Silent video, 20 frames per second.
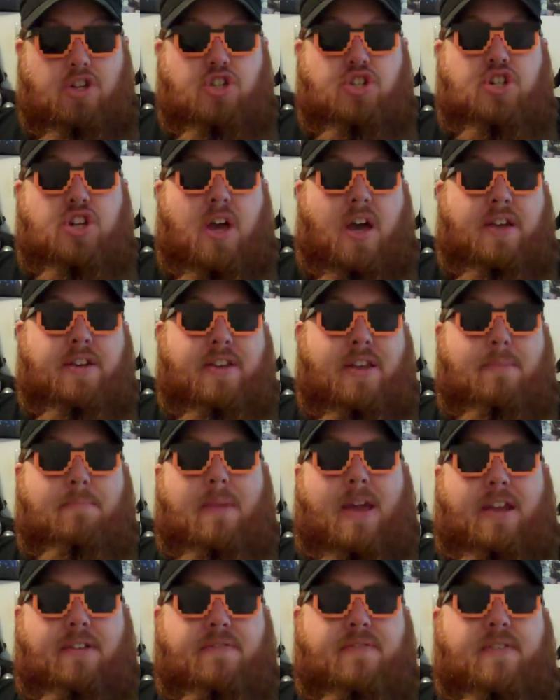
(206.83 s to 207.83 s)
shunned and
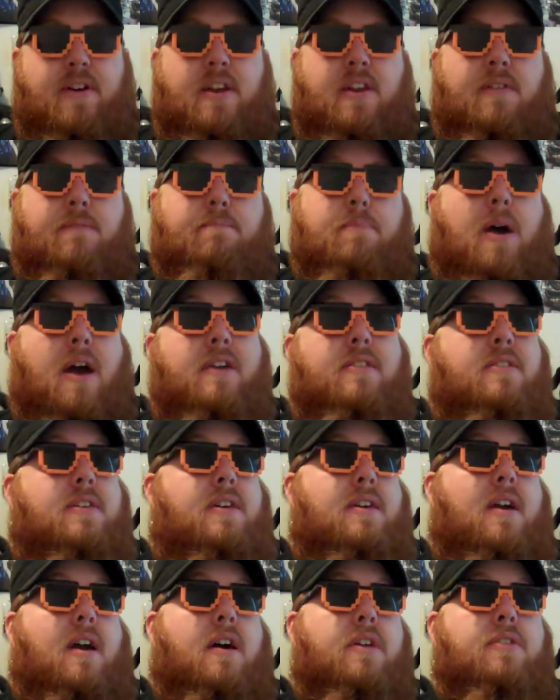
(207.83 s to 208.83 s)
made fun of by
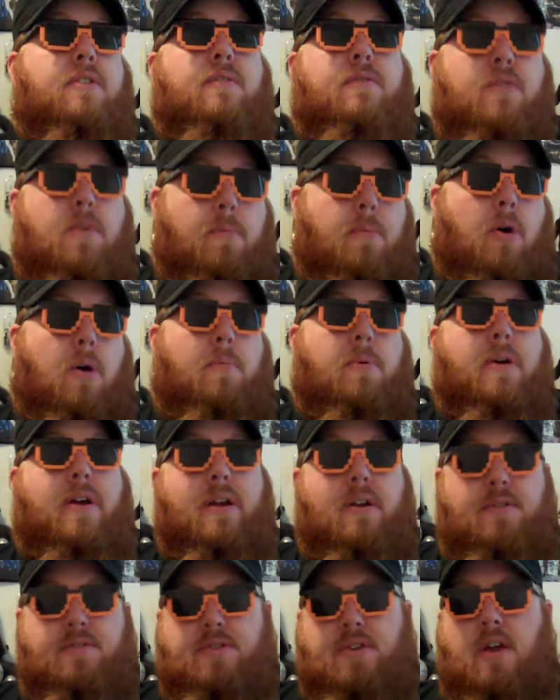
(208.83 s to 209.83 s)
the other football
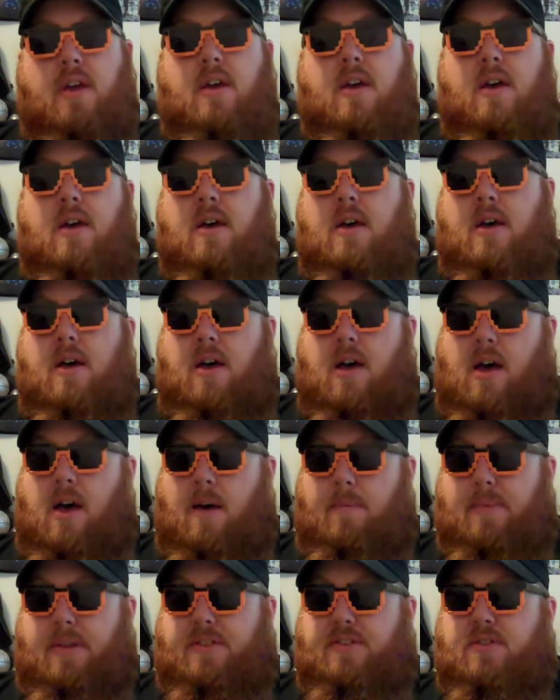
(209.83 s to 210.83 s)
players.
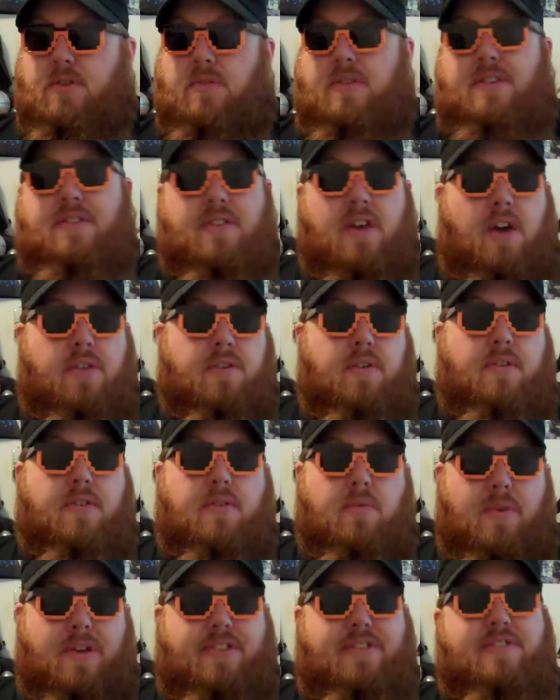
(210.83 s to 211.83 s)
And so these other
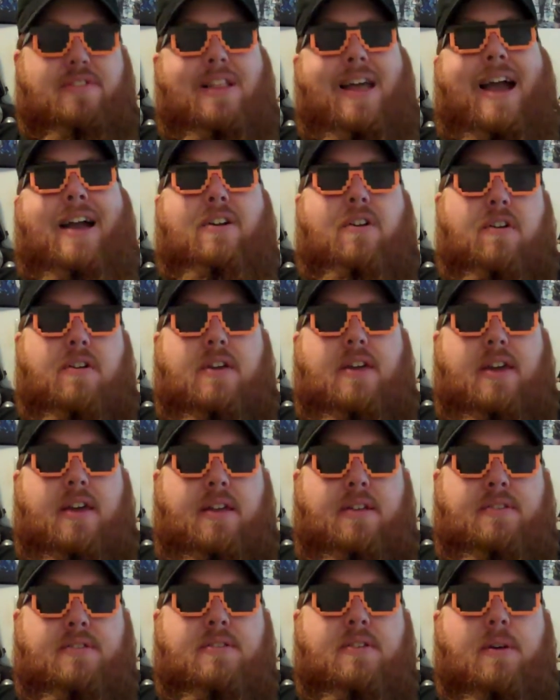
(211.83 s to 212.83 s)
three slacker
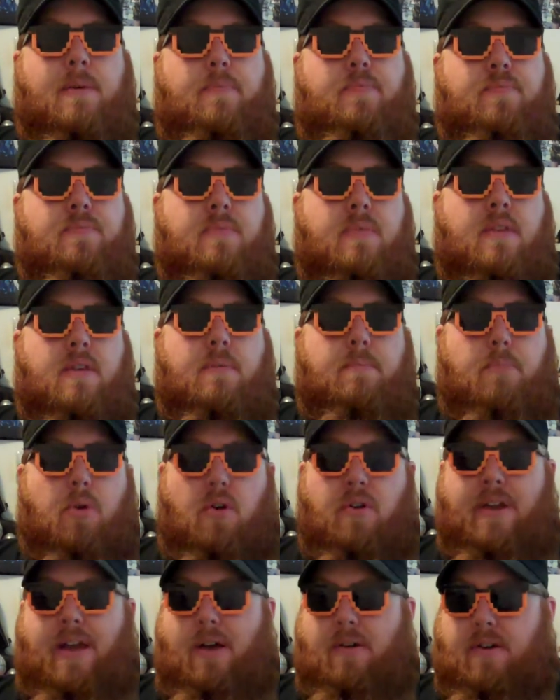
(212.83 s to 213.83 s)
kids,
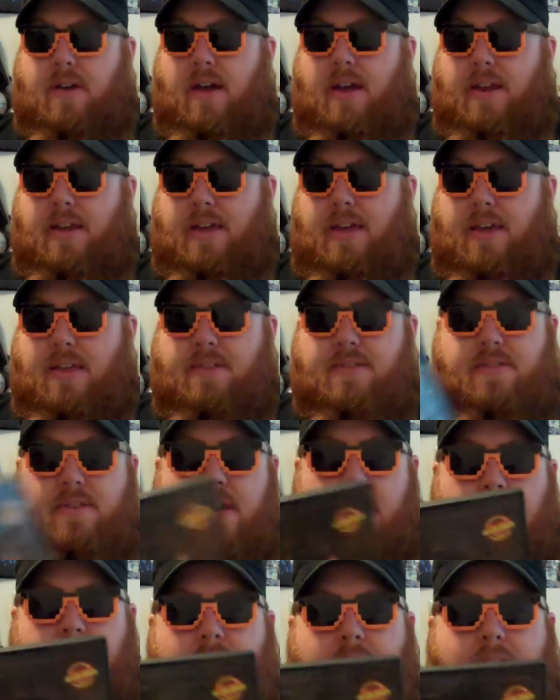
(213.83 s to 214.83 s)
burnout kind of kids,